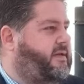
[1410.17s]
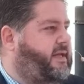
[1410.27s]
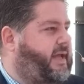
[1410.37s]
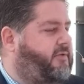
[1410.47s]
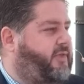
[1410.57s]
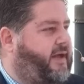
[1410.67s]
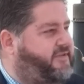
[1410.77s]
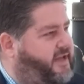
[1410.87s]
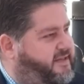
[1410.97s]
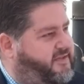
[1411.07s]
And who loved
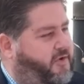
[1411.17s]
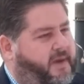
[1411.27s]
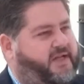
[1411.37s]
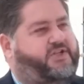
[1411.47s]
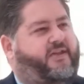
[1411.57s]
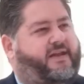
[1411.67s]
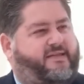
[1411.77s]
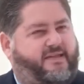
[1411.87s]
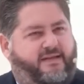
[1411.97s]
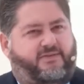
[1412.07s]
us so much that he
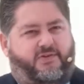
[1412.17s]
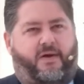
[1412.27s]
sent to